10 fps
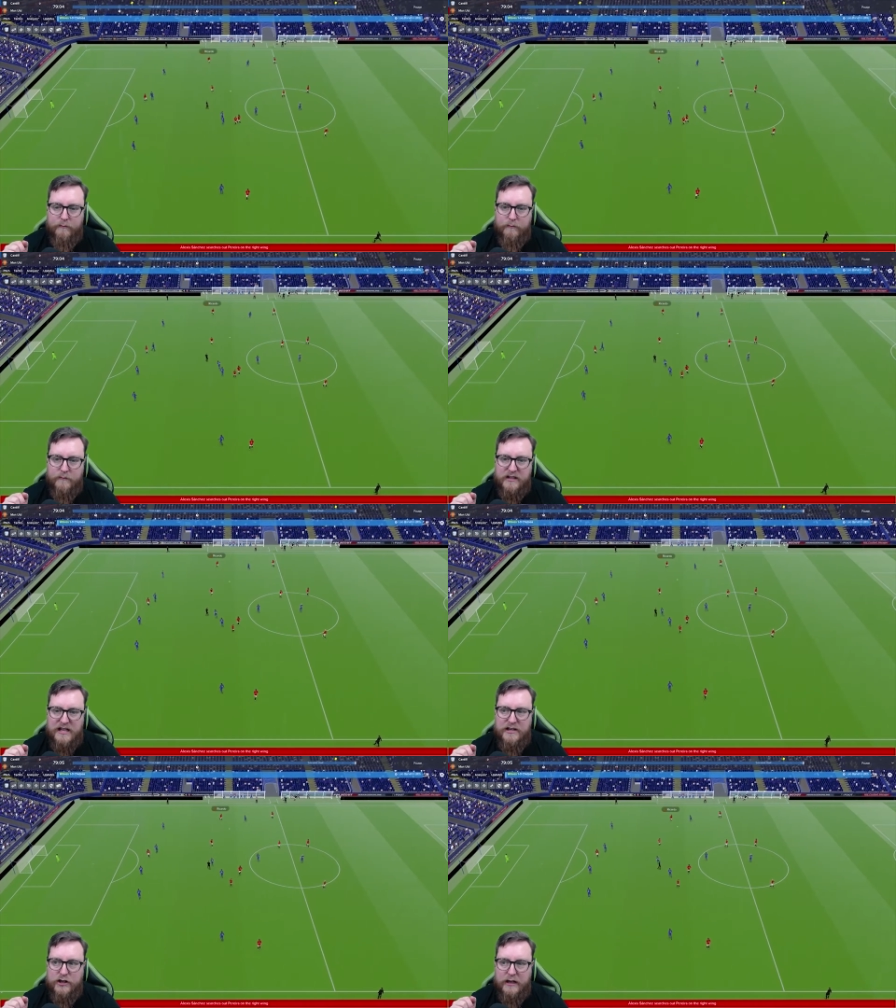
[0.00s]

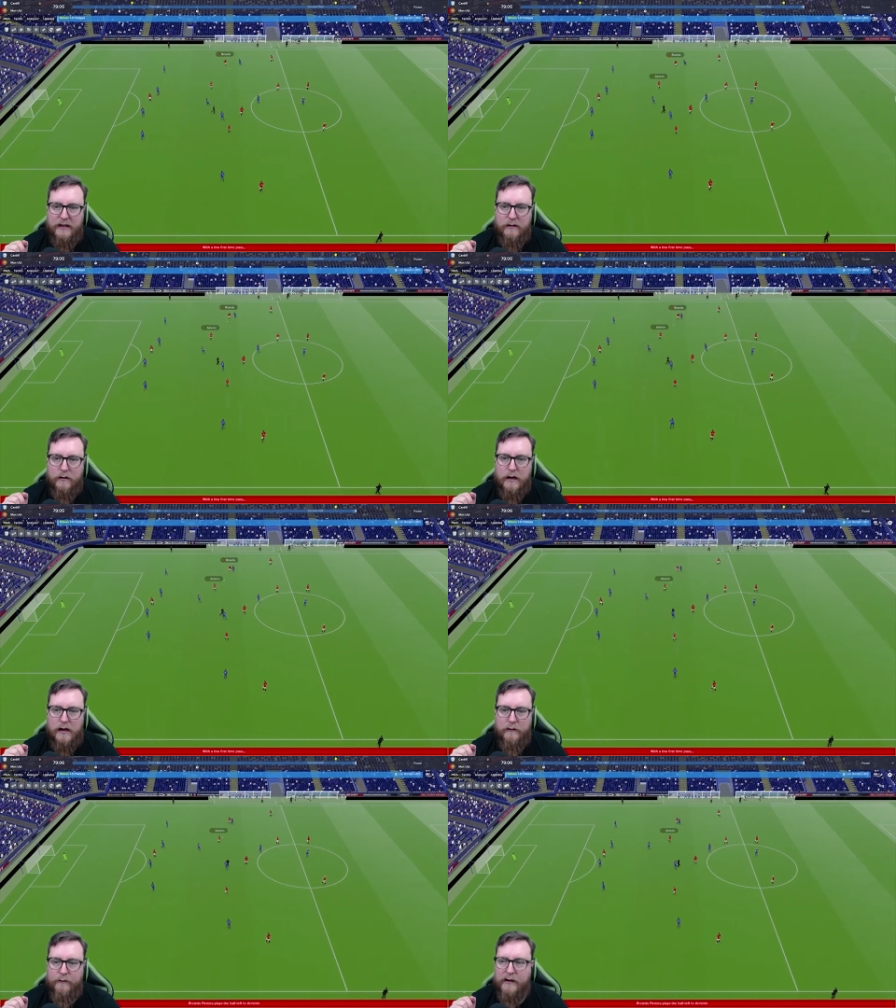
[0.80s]
Essentially. Ah, oh,
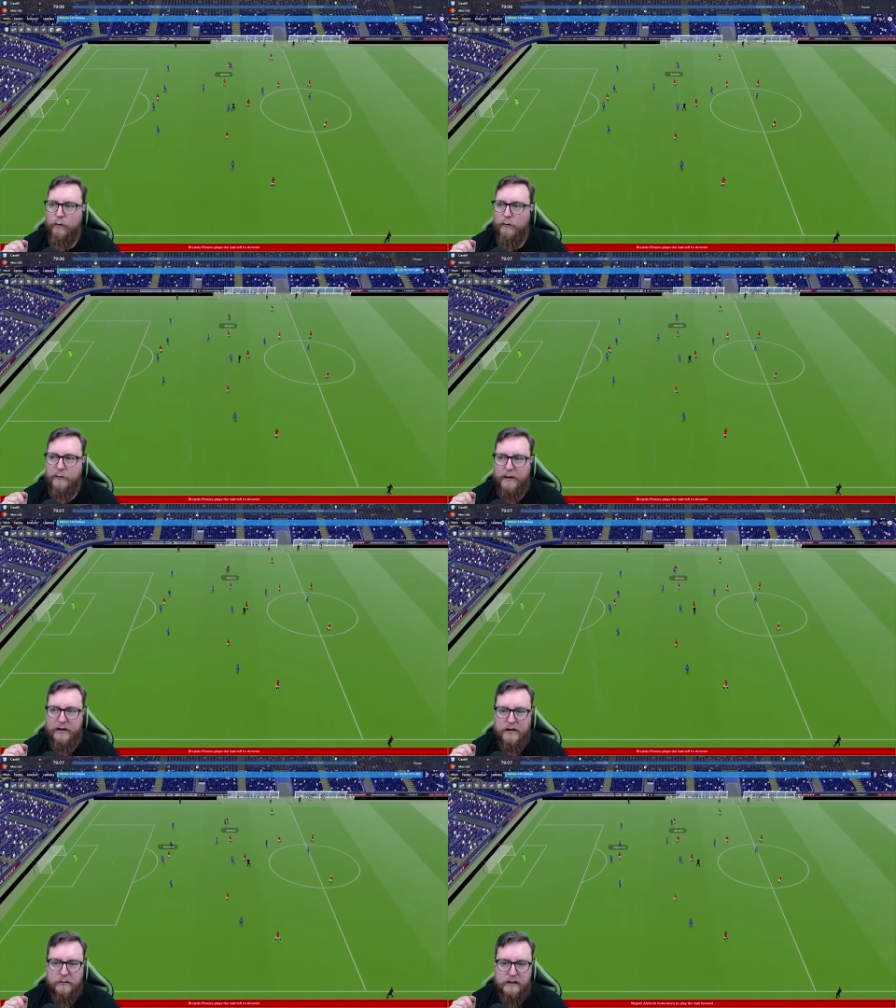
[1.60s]
fuck, Wolves are beating
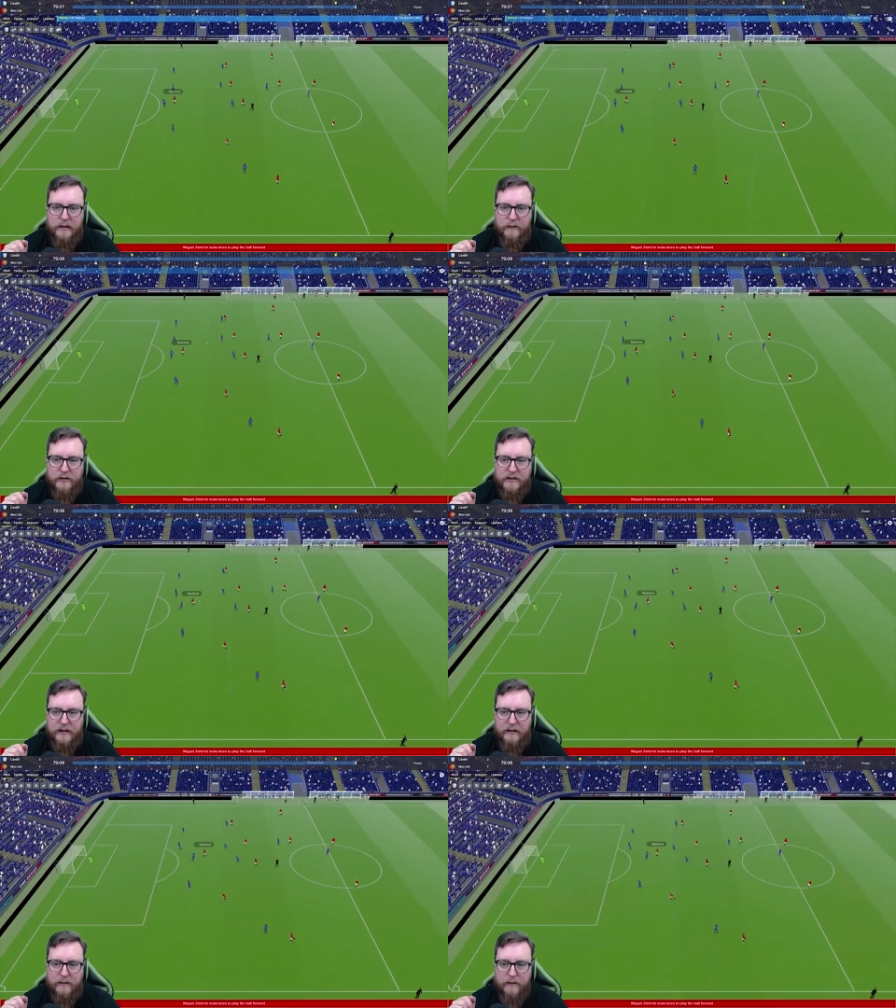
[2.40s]
Chelsea. Just seeing.
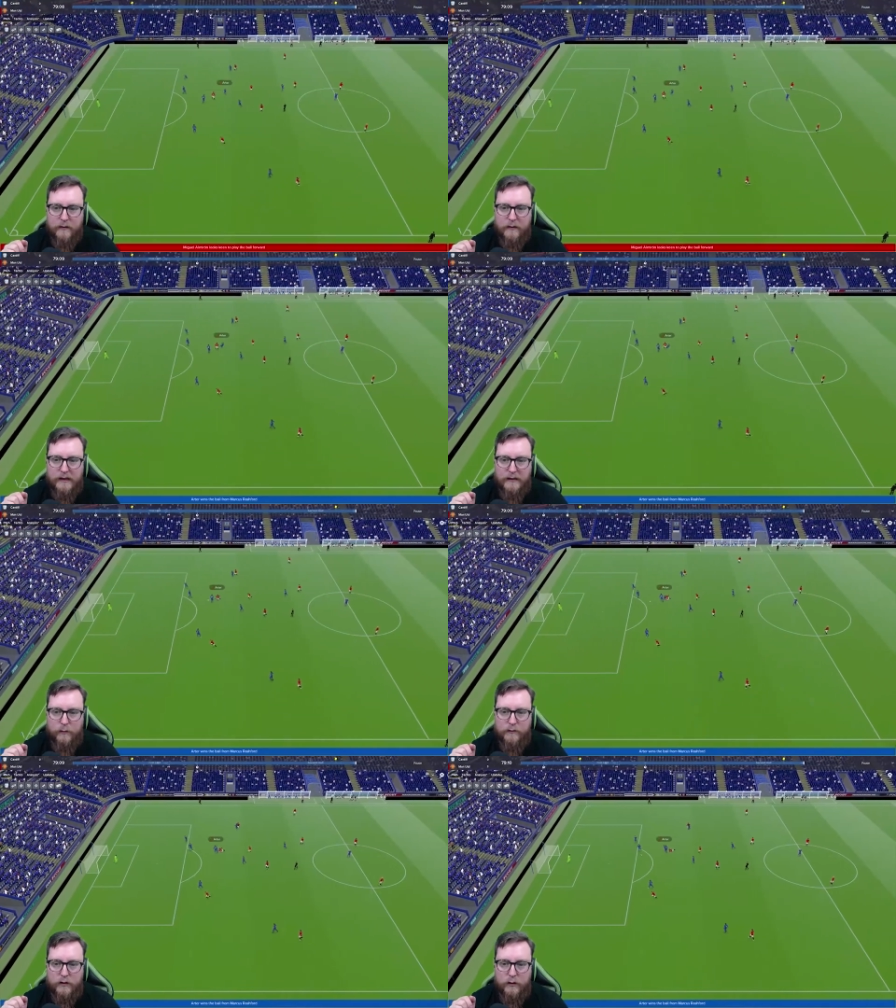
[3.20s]
Oh, I need
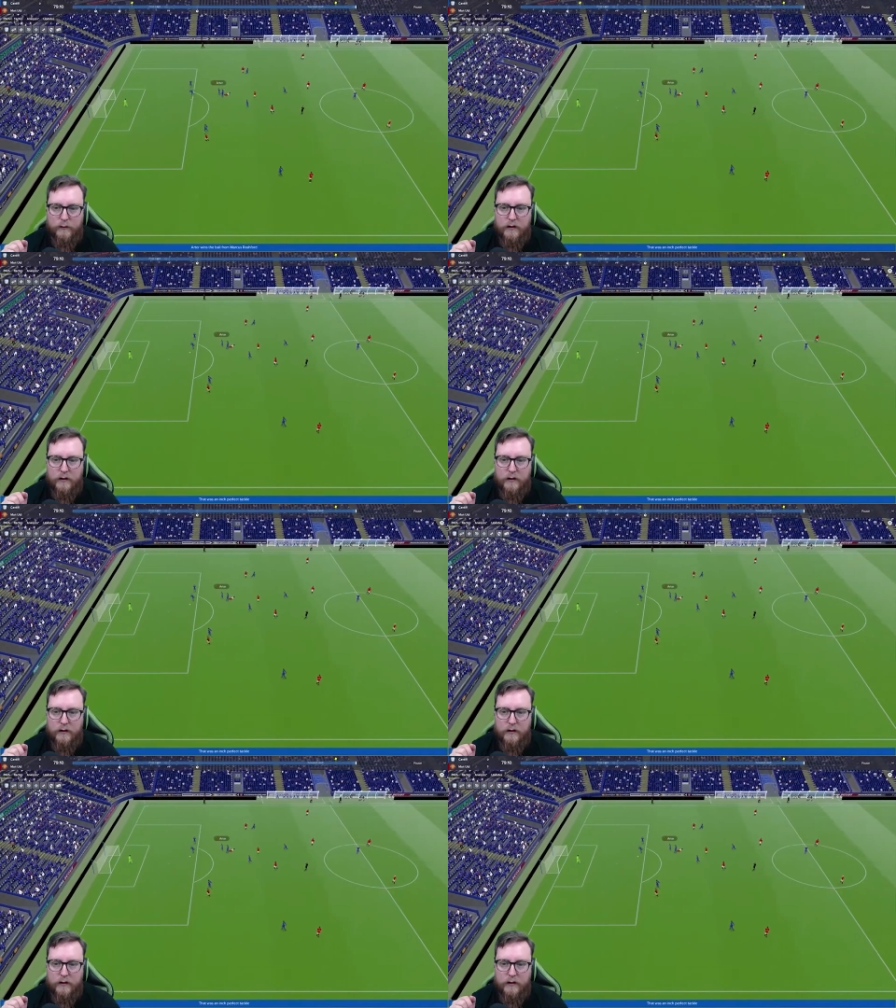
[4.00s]
Wolves to lose.